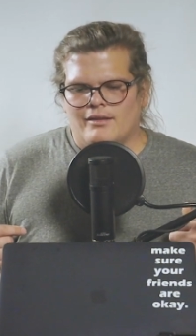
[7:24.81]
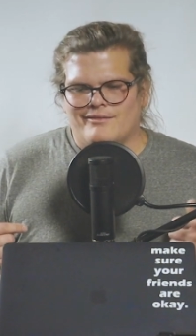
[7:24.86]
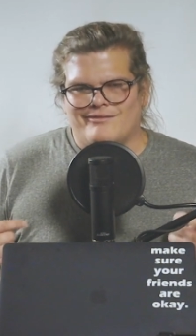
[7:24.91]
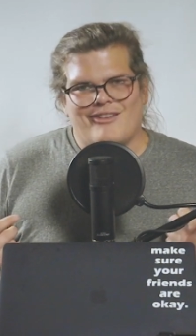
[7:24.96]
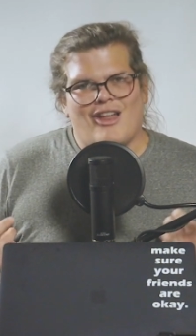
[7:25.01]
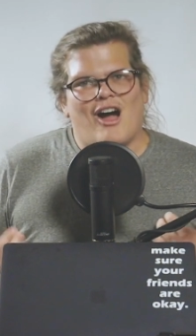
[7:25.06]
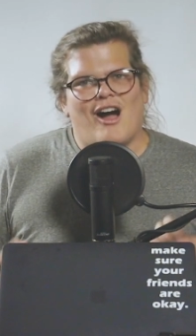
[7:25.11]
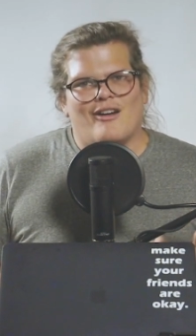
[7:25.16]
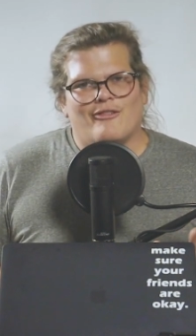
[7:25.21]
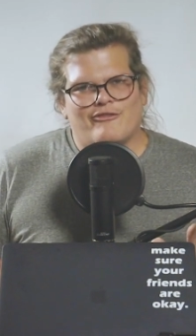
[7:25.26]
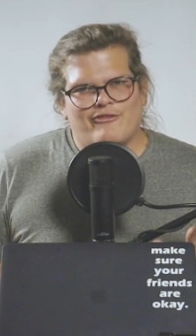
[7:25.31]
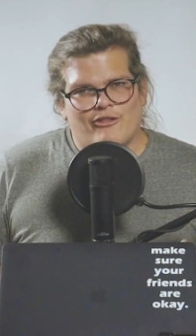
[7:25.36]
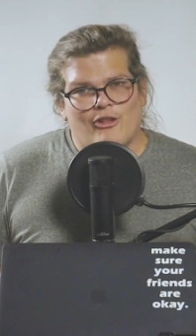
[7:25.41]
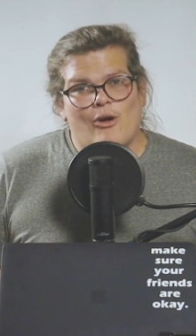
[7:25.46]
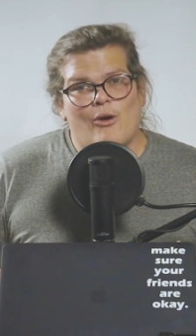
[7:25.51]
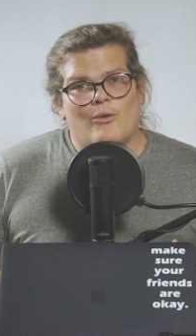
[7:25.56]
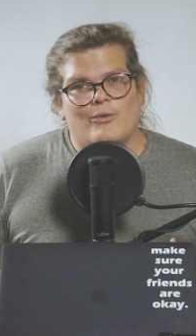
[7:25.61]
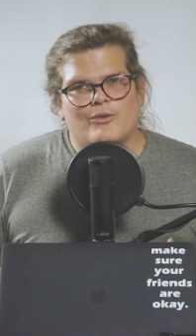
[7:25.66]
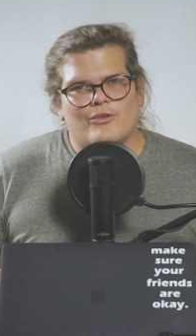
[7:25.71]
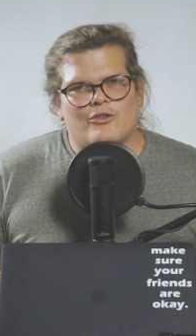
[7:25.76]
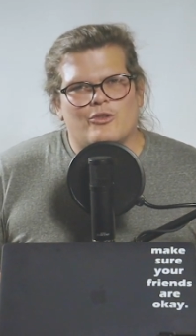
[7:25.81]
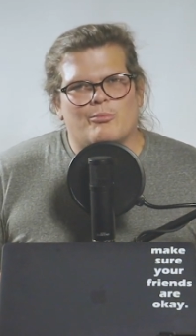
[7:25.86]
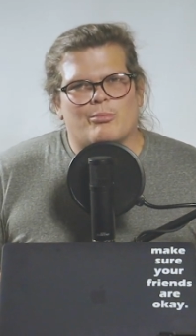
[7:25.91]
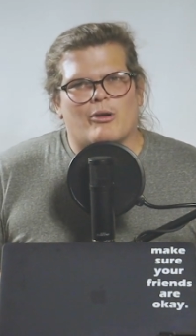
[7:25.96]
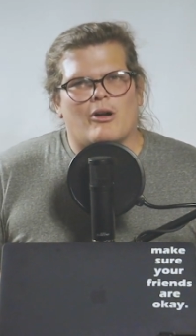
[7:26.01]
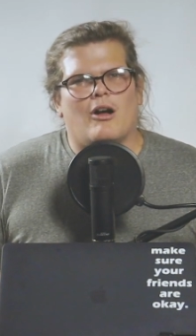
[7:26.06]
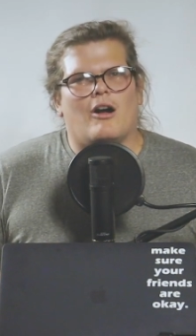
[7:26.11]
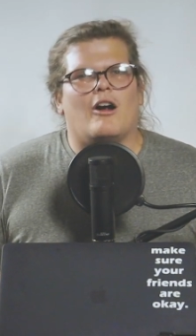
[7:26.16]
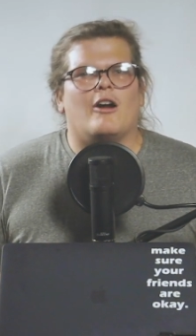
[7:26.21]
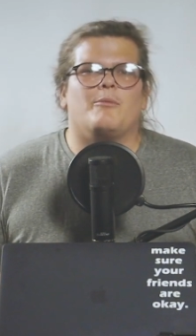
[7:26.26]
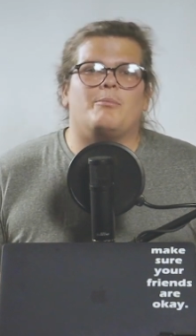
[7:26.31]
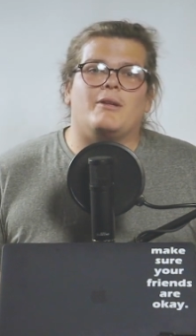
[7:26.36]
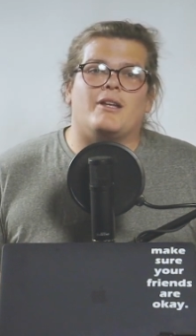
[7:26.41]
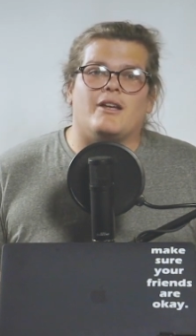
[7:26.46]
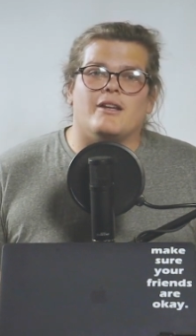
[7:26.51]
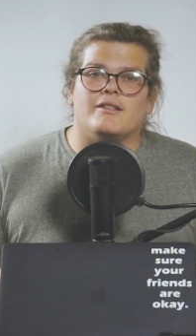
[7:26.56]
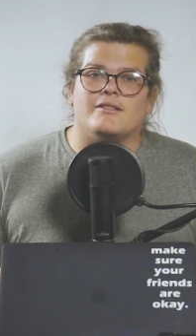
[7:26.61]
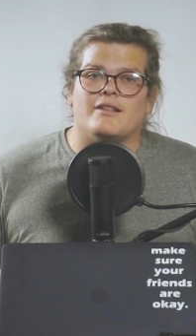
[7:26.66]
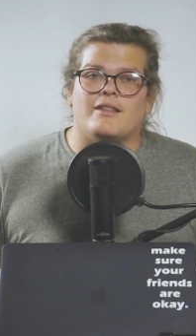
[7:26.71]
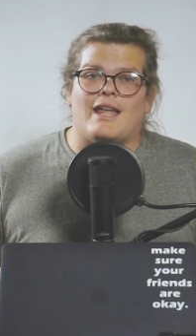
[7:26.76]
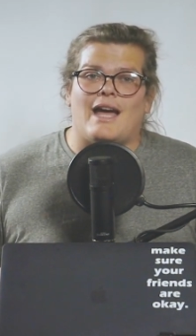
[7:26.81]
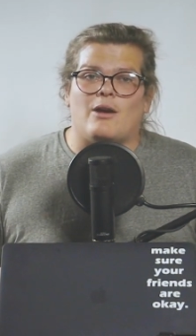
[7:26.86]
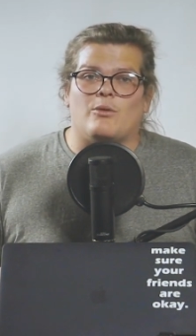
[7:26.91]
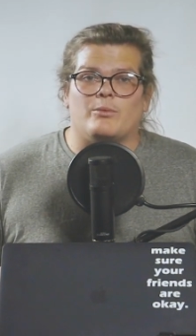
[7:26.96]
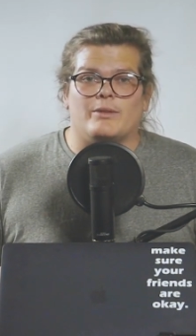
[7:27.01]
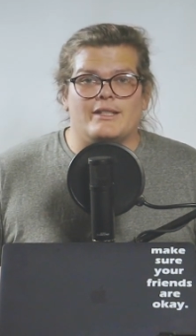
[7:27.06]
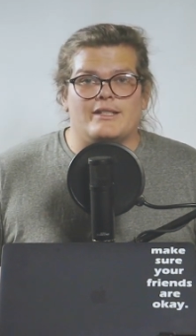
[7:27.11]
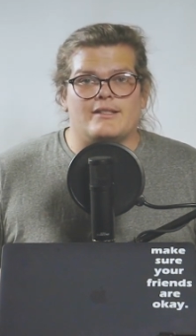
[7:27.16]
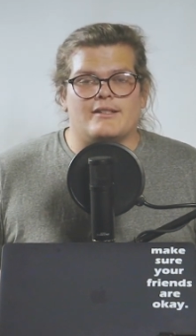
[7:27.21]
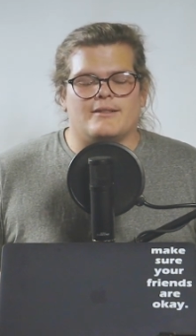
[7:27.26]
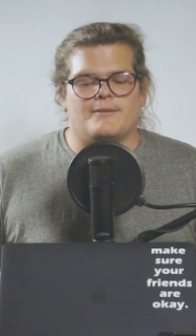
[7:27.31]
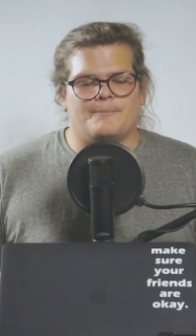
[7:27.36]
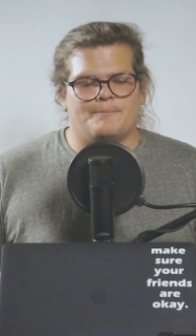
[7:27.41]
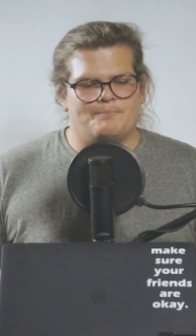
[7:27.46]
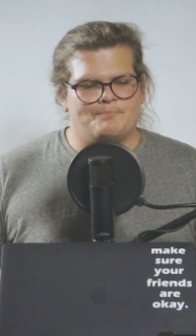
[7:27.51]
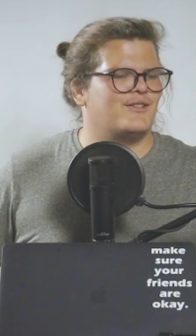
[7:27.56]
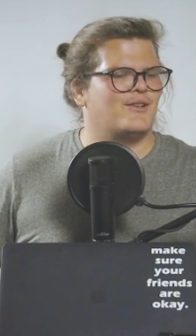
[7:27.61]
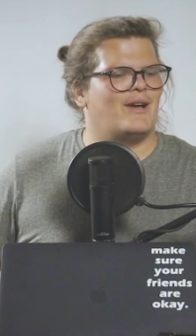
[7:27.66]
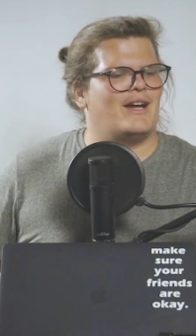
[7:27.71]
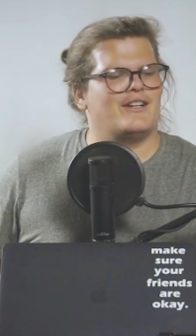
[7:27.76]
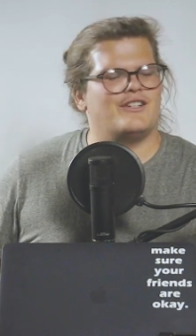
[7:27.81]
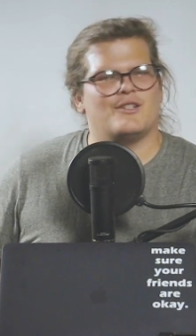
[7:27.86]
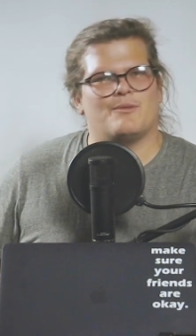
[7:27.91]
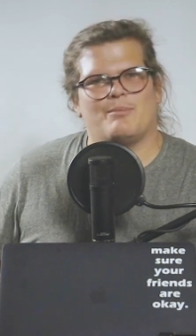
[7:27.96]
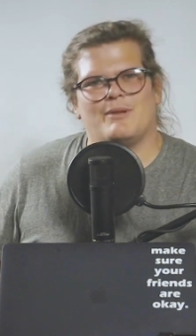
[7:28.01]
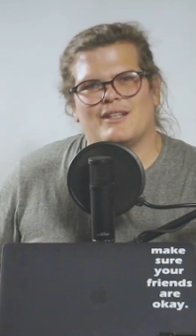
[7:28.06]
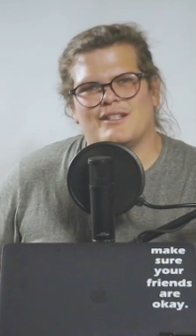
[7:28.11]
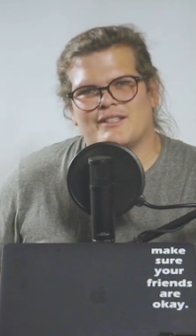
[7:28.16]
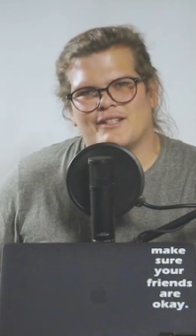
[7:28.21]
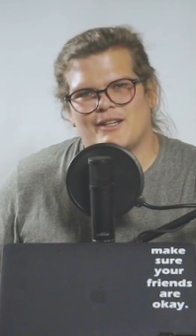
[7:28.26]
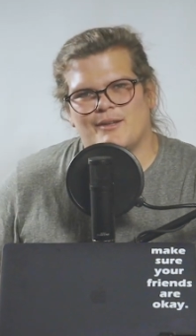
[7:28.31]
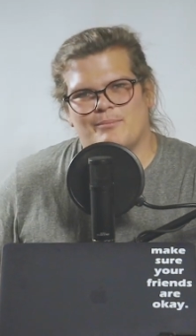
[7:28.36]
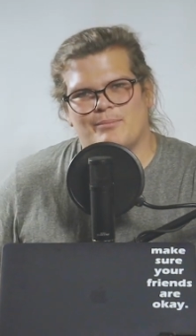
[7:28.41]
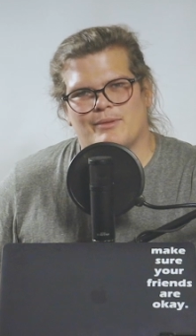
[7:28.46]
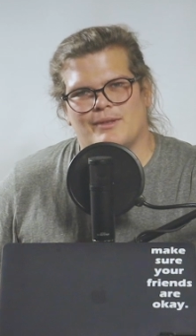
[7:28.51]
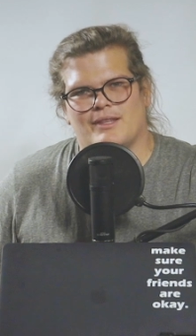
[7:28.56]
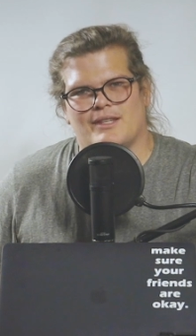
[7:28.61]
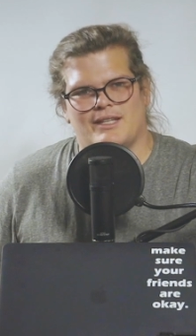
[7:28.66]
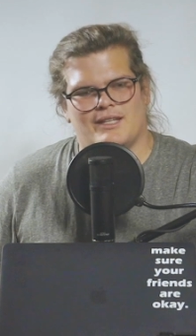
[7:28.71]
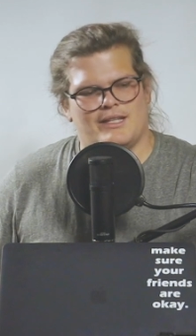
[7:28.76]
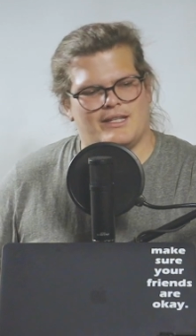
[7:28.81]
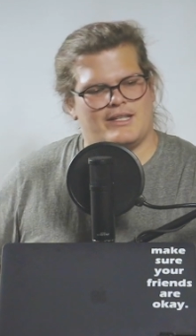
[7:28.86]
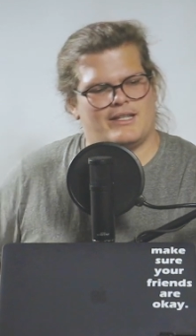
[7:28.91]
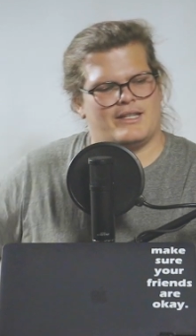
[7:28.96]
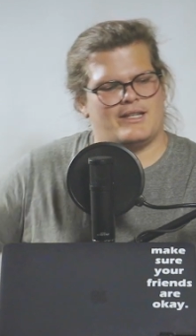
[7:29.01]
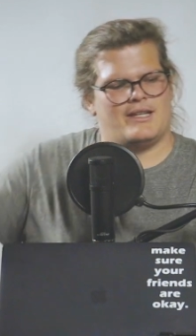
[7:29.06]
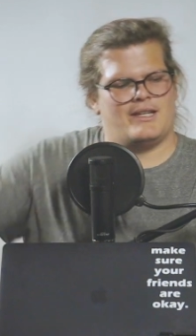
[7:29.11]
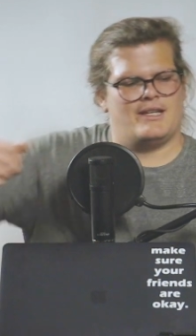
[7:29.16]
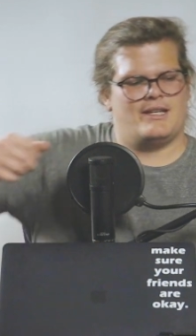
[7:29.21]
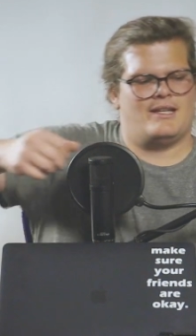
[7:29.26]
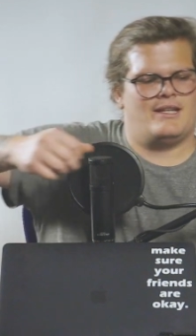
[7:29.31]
not flown super hard because of that reason. So I just picked up the